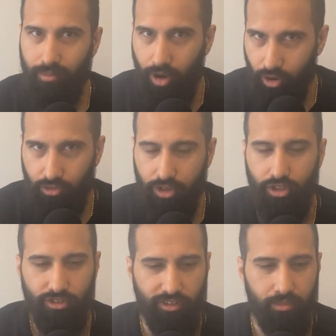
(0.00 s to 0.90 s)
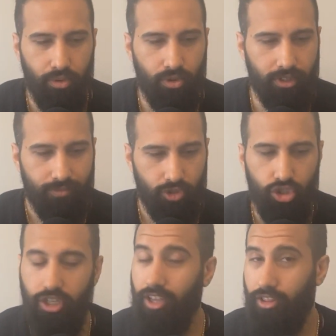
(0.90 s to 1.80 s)
offering your support. To
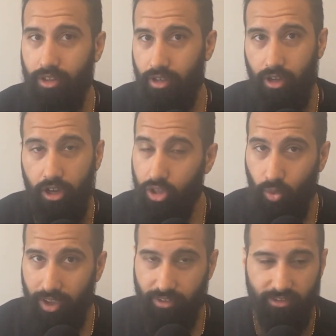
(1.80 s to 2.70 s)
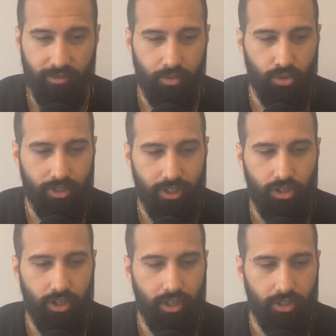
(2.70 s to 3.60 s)
check other ways of supporting,
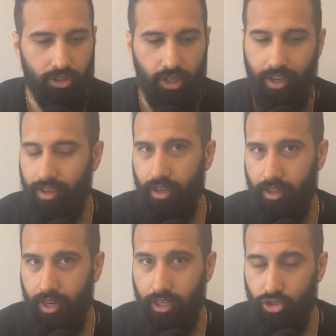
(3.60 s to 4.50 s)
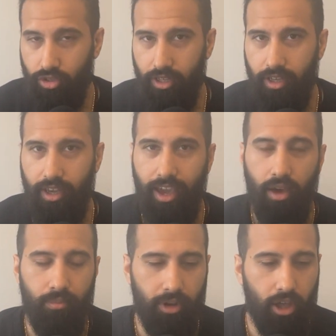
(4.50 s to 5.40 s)
you can check the Linktree
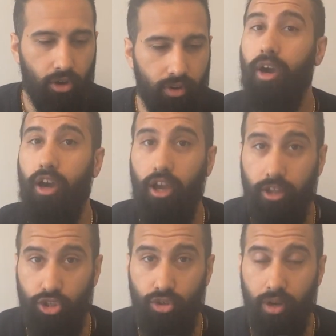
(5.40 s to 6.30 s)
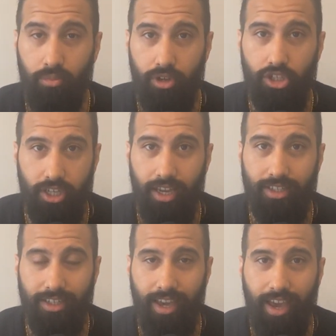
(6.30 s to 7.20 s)
account below. I do
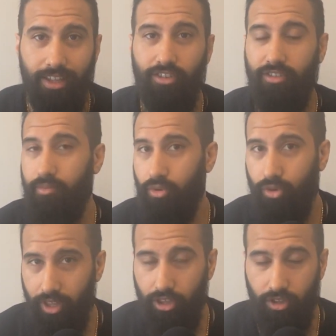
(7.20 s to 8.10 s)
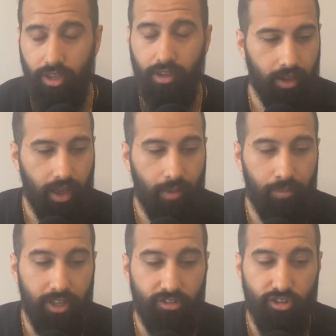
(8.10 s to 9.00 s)
appreciate any support that you give.
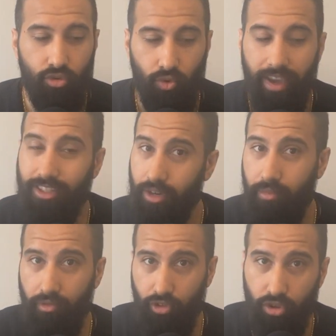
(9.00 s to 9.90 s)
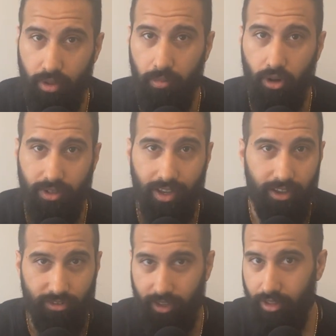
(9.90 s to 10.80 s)
Please do rate and review the
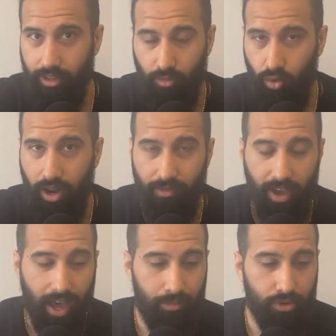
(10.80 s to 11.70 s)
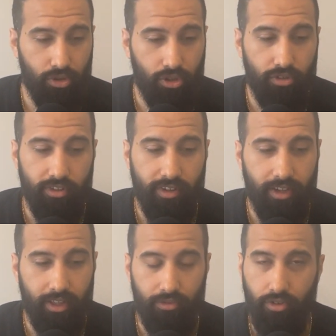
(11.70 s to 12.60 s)
podcast in whatever app you're using,
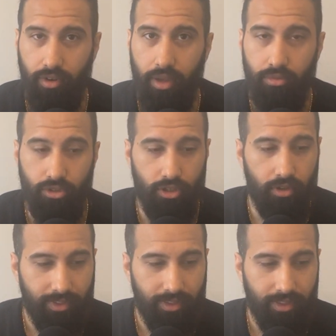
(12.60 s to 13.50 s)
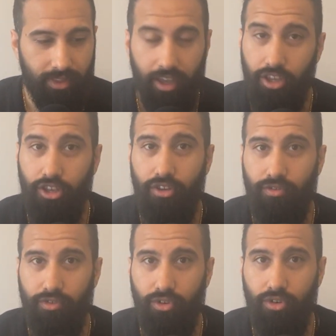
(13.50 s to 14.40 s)
and if you're able to. Thank you
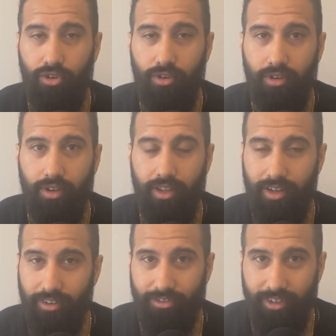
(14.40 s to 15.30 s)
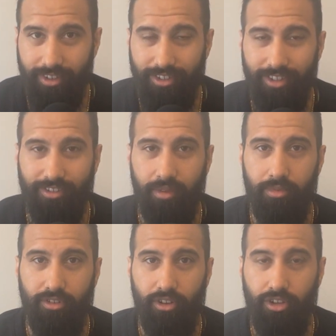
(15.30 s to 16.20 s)
for listening to this
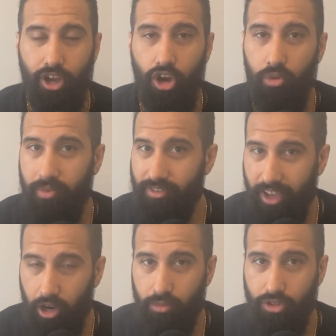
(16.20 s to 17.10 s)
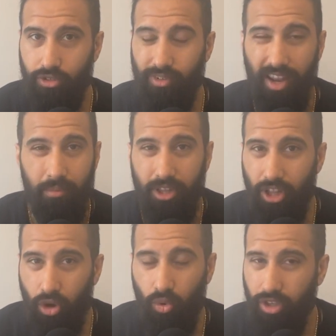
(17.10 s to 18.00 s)
episode. I hope it's helped you. Let me
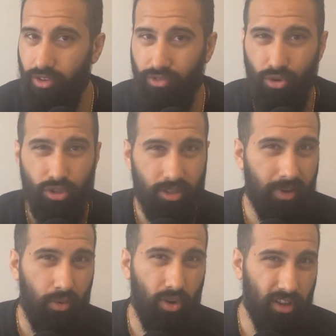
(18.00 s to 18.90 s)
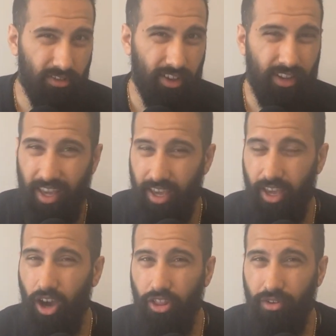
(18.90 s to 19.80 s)
know what you've thought about what I said.
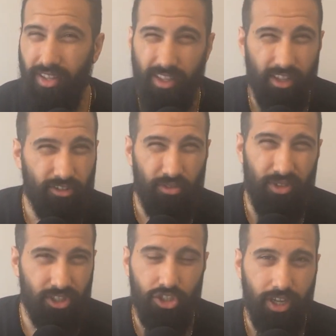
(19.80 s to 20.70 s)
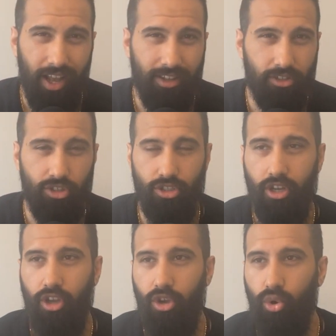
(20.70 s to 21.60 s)
Are there any things you want to challenge,
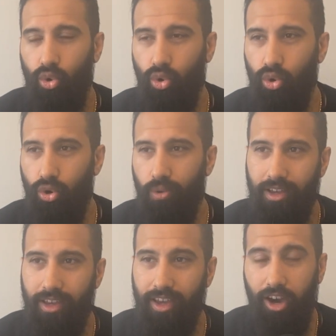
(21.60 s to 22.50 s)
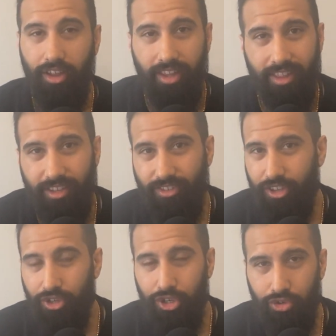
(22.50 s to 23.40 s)
or are there things that
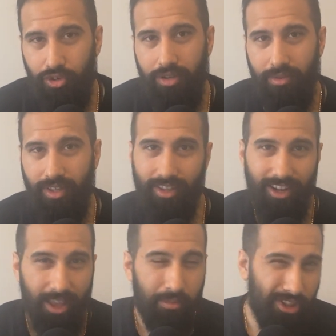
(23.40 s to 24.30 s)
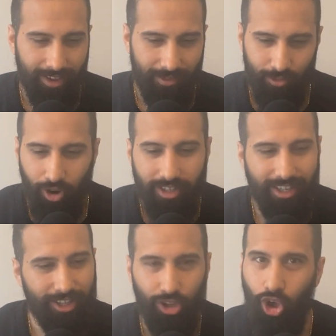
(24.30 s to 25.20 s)
you agree with? Let me know. Write it
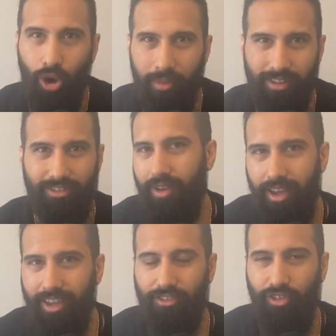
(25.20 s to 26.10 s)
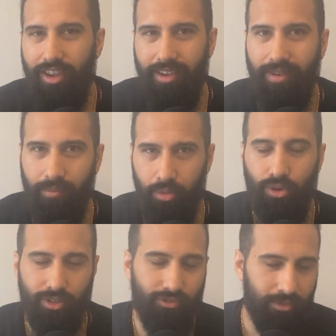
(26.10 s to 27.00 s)
in the comments. It's very
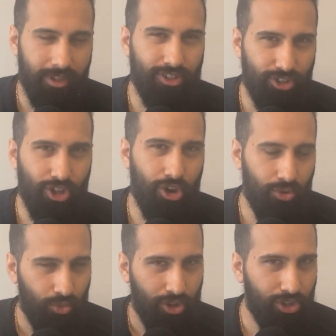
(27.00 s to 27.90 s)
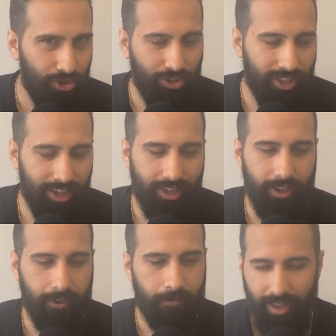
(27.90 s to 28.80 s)
important for me to know what you're
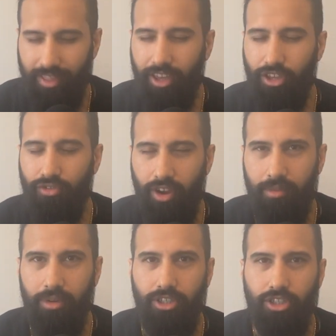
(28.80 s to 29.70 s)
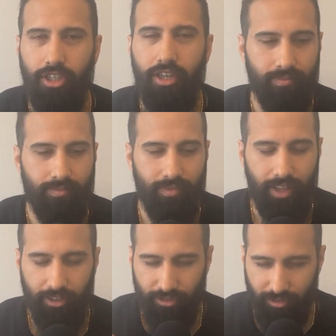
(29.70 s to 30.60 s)
thinking. Thank you very much.
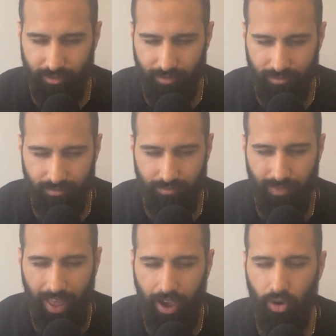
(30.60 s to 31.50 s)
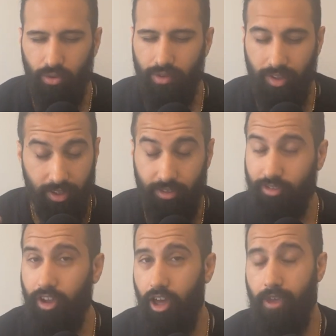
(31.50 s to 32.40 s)
Let's now, in this
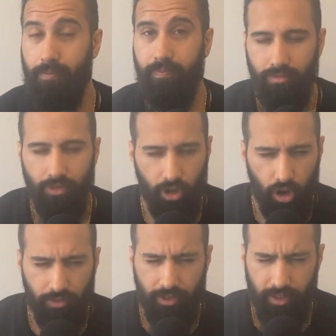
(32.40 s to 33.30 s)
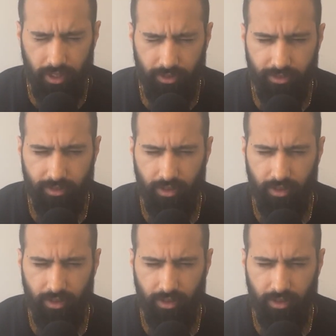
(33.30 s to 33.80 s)
time, offer this